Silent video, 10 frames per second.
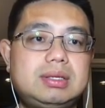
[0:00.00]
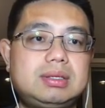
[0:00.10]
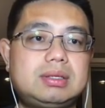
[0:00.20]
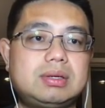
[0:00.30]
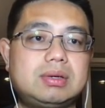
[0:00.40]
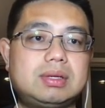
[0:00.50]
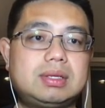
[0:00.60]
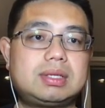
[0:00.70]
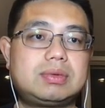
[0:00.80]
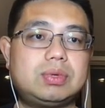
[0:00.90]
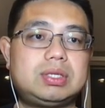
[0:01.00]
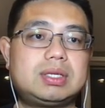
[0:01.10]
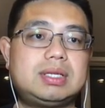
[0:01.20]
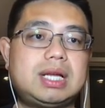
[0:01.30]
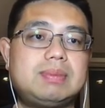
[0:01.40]
so which
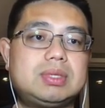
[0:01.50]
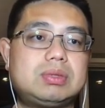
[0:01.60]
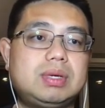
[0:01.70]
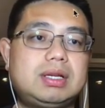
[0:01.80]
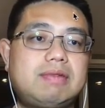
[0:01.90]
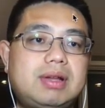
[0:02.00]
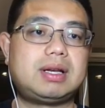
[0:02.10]
contains three different